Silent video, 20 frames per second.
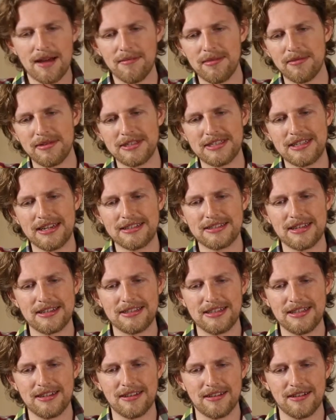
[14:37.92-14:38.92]
mistakes I
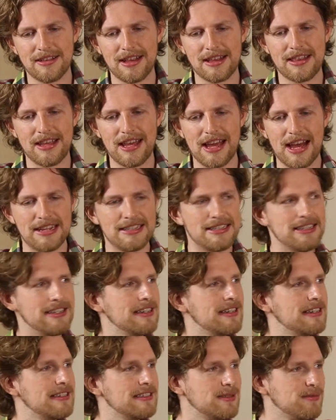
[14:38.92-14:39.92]
see are that the
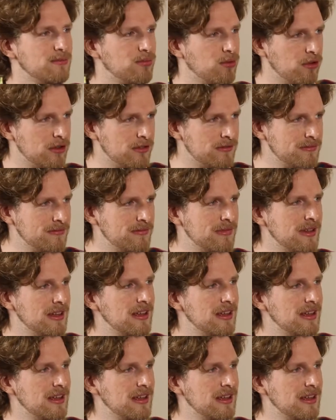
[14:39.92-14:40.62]
idea is important.